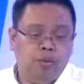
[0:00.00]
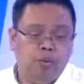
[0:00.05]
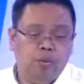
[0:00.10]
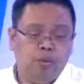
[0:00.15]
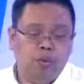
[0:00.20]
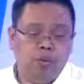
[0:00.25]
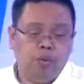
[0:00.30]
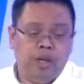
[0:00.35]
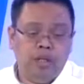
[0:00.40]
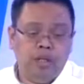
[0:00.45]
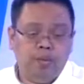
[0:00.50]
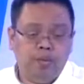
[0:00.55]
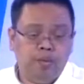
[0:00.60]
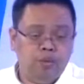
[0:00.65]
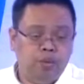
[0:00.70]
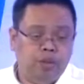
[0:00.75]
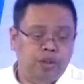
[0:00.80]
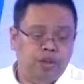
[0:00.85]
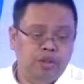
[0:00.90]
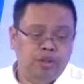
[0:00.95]

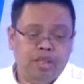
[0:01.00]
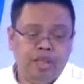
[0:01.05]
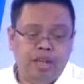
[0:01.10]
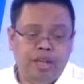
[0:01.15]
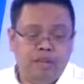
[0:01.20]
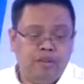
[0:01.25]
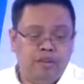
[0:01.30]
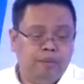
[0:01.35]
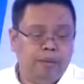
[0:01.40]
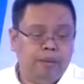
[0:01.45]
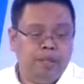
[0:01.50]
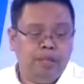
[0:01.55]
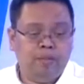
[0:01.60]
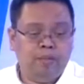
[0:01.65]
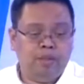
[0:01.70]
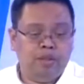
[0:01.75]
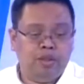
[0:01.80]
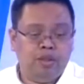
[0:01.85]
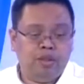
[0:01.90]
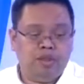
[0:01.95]
when you gather
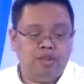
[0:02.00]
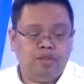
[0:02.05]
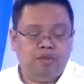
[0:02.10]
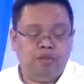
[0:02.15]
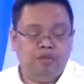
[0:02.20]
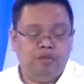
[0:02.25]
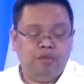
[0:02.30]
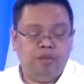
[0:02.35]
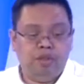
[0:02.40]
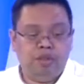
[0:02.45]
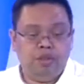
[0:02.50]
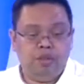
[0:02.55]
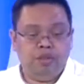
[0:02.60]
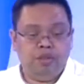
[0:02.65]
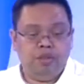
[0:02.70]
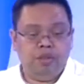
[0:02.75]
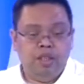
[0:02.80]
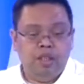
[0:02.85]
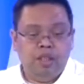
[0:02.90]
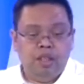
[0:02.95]
biometrics from
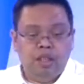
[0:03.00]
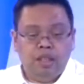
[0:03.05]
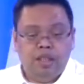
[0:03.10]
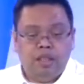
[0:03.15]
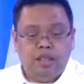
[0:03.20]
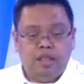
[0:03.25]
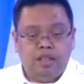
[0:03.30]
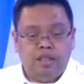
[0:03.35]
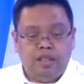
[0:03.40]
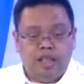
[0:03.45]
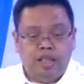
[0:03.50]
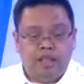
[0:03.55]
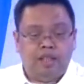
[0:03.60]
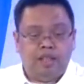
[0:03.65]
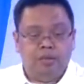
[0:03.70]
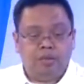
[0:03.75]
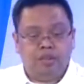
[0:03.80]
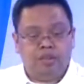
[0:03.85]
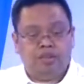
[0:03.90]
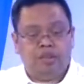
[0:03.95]
voters, the
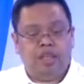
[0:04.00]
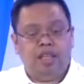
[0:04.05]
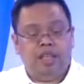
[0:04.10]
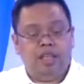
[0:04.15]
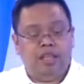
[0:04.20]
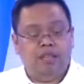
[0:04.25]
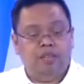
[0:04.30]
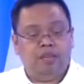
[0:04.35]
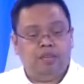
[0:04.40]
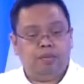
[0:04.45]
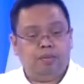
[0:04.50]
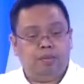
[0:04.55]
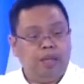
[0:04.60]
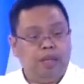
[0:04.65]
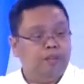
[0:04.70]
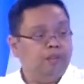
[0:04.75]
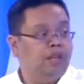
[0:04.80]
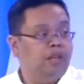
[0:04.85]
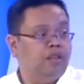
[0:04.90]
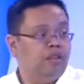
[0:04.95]
data resides
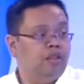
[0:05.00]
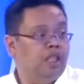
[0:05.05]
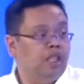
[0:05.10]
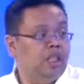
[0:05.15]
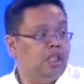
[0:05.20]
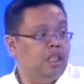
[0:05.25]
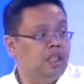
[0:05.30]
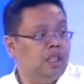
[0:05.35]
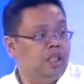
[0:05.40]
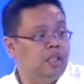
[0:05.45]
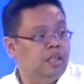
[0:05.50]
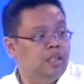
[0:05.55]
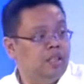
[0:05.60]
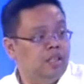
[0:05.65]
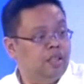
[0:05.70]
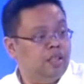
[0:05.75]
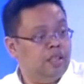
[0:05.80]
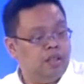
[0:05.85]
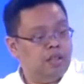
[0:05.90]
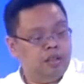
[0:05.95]
primarily in
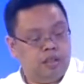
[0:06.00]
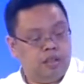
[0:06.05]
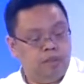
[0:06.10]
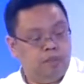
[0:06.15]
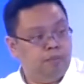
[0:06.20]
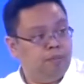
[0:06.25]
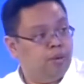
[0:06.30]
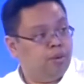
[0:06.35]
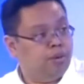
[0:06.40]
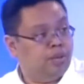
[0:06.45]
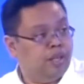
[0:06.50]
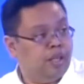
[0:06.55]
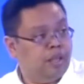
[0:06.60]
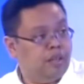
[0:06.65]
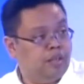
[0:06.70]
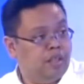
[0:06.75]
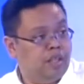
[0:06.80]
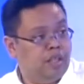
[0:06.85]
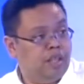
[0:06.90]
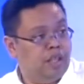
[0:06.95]
the computer
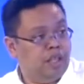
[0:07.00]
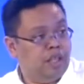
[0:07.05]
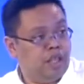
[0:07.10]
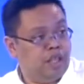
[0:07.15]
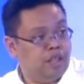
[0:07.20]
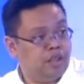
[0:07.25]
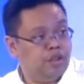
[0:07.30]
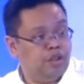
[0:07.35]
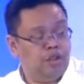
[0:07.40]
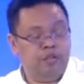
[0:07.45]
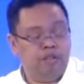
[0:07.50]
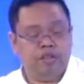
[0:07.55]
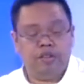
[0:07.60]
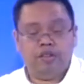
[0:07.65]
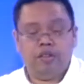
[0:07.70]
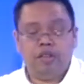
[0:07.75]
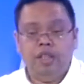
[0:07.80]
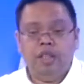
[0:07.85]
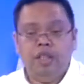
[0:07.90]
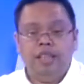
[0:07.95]
at the election
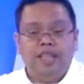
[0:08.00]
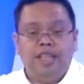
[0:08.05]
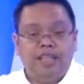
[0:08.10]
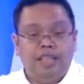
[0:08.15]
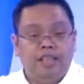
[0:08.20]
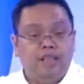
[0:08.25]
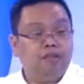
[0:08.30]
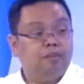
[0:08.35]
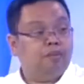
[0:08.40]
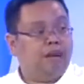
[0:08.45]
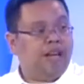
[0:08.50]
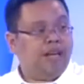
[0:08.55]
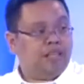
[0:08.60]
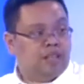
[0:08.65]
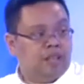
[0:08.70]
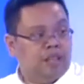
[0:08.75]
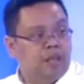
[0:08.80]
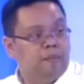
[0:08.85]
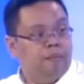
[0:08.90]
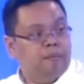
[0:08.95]
office. It is
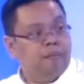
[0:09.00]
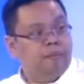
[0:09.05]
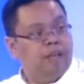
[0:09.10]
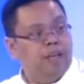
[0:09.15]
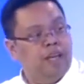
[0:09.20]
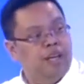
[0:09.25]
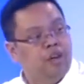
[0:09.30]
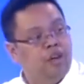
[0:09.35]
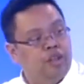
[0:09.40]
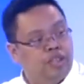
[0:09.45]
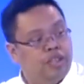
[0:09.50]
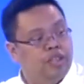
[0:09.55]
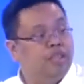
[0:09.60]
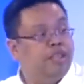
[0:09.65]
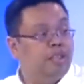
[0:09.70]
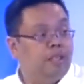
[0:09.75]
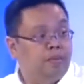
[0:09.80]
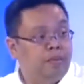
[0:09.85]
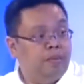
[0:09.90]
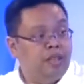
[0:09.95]
backed up on a
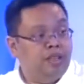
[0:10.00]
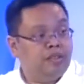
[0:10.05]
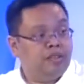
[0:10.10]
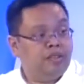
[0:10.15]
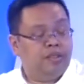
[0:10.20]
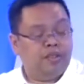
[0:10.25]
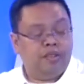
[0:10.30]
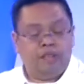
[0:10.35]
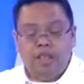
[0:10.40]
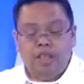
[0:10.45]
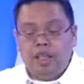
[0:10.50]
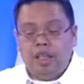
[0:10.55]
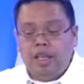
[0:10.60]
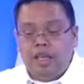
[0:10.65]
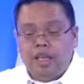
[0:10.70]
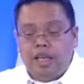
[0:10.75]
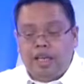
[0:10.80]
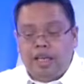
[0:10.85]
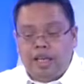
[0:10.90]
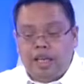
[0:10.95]
daily basis,
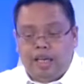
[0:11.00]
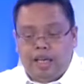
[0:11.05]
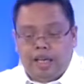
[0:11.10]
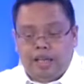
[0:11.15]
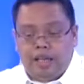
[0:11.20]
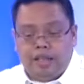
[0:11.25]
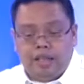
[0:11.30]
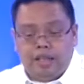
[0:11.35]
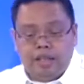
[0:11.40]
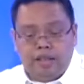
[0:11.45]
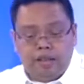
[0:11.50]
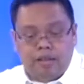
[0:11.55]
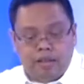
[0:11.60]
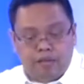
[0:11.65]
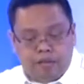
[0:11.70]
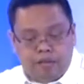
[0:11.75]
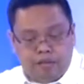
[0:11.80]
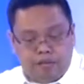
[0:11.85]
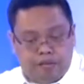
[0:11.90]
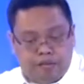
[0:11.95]
and
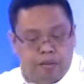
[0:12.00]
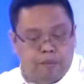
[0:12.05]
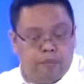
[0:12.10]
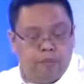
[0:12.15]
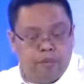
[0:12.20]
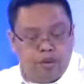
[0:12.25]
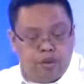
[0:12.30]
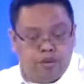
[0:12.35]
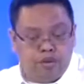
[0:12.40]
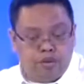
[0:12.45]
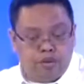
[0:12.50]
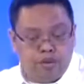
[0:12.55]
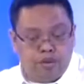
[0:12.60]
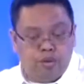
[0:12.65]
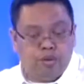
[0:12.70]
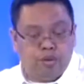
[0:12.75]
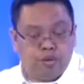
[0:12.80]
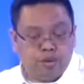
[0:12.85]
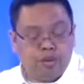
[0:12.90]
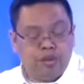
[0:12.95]
from those
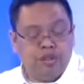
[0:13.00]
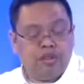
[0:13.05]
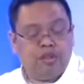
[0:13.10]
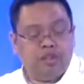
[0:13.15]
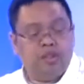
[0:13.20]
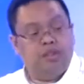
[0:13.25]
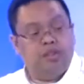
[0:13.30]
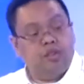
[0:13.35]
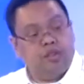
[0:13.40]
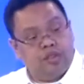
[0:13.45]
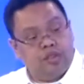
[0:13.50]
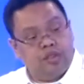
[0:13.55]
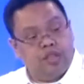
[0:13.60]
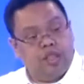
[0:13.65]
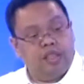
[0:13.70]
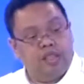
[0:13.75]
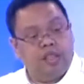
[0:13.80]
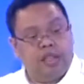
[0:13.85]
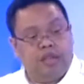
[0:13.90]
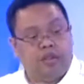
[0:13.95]
two sources, you
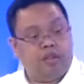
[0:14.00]
send a